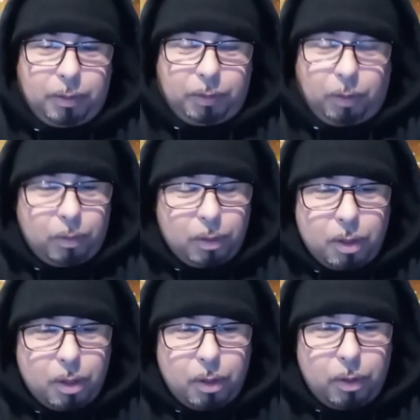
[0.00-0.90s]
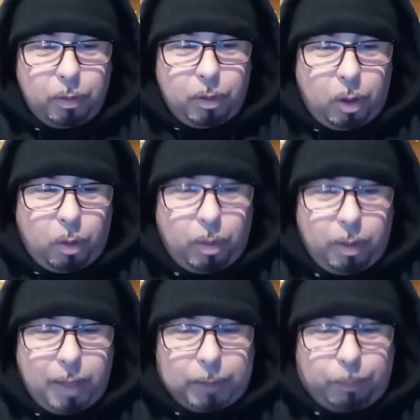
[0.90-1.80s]
So, you know,
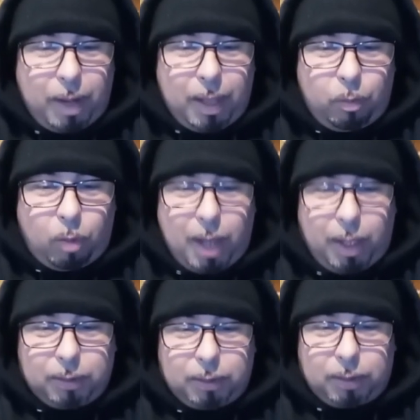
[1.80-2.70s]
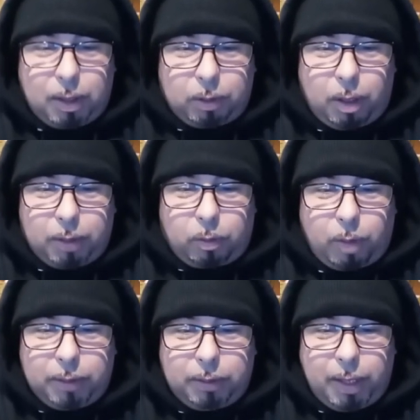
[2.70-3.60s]
that's probably why, because he says all this
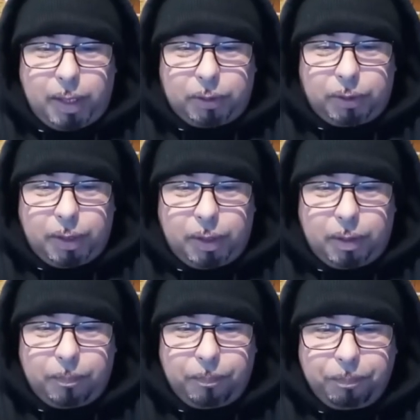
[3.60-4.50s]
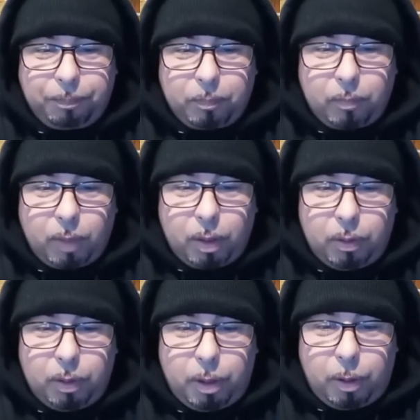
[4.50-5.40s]
crazy ass shit.
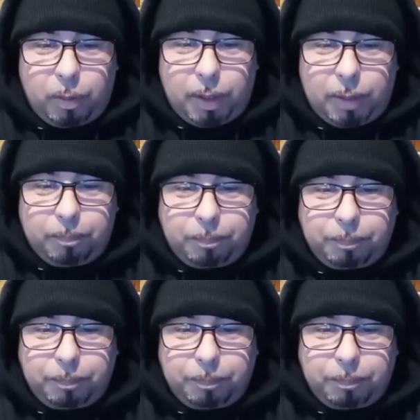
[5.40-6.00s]
You know,